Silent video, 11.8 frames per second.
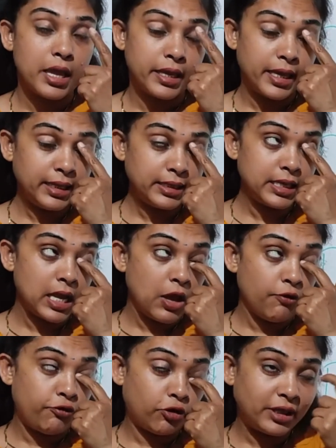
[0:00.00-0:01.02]
Yes,
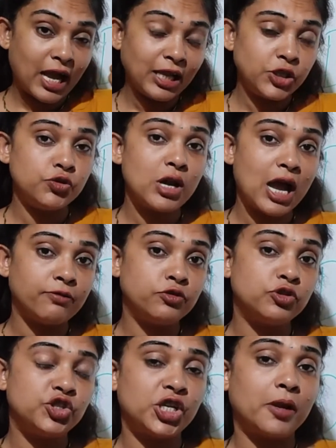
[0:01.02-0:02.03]
for that you have
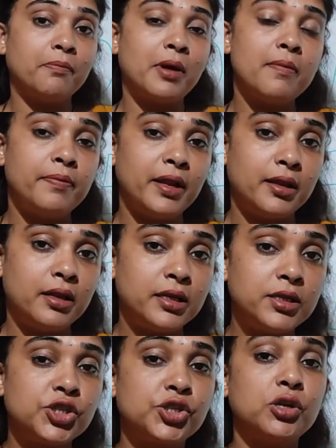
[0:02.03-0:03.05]
to check my
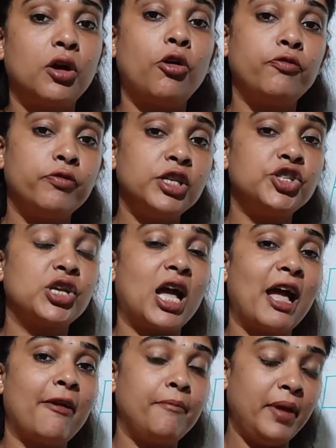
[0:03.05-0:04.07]
playlist on which
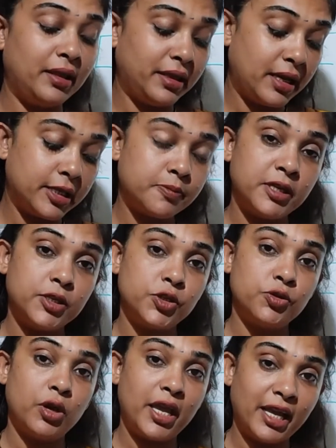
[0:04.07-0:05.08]
I have made the
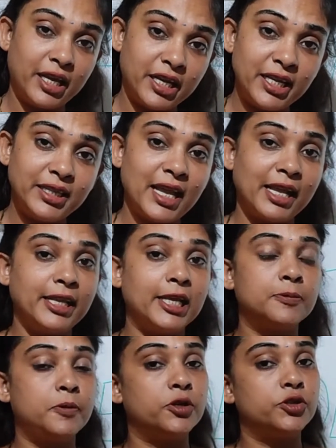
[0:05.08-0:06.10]
expression ecrite and
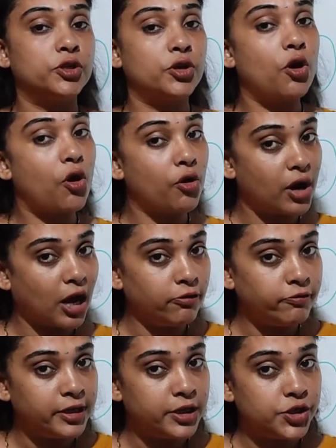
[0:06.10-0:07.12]
expression oral
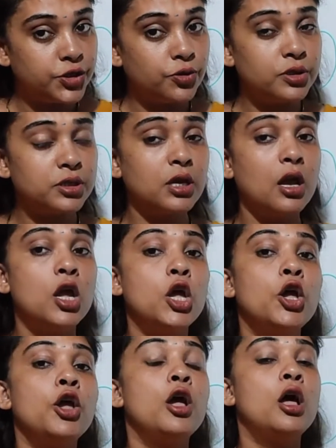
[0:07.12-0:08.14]
videos,
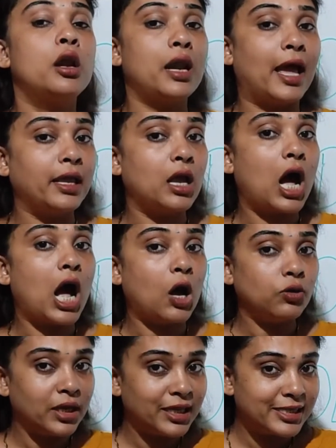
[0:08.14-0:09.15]
like
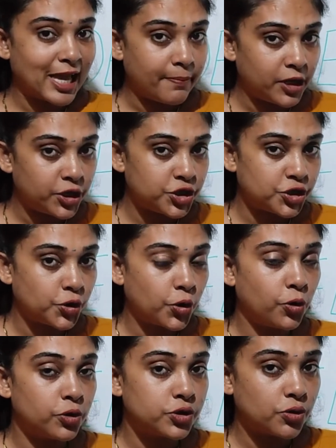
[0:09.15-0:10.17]
how the examination
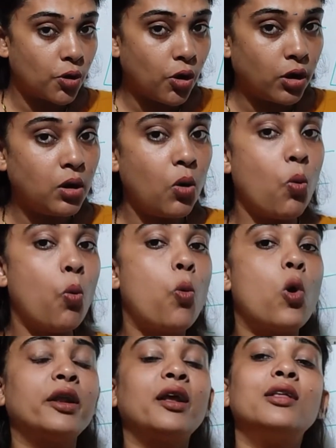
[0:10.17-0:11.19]
goes on,
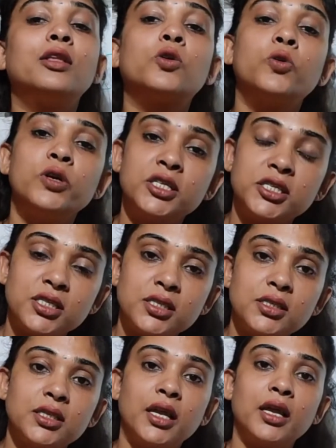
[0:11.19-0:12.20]
what are the
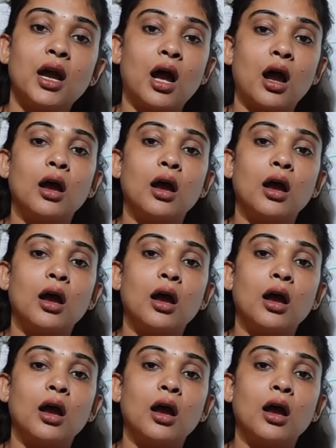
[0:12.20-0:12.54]
questions they